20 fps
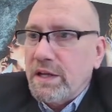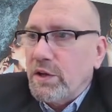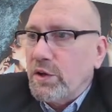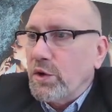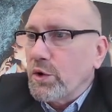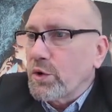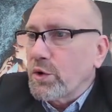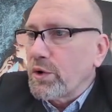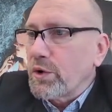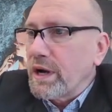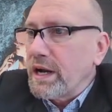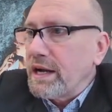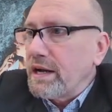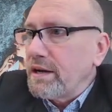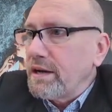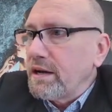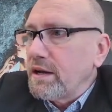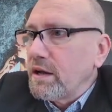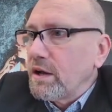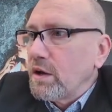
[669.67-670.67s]
in
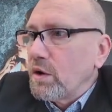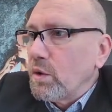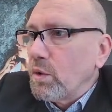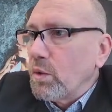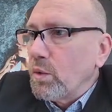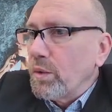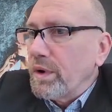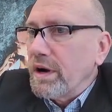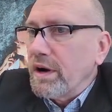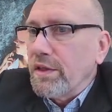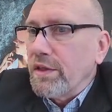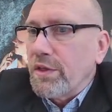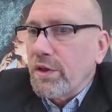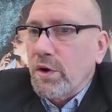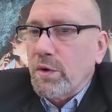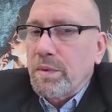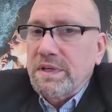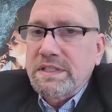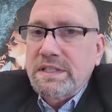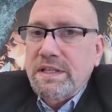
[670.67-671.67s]
Ukraine, where
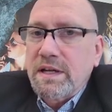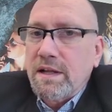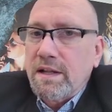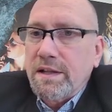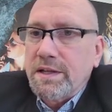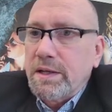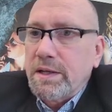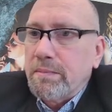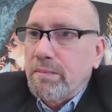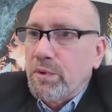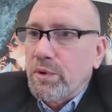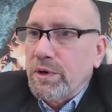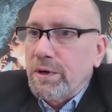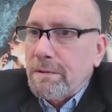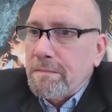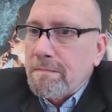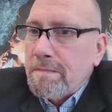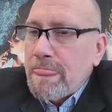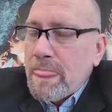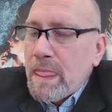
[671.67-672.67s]
there was the Holodomor.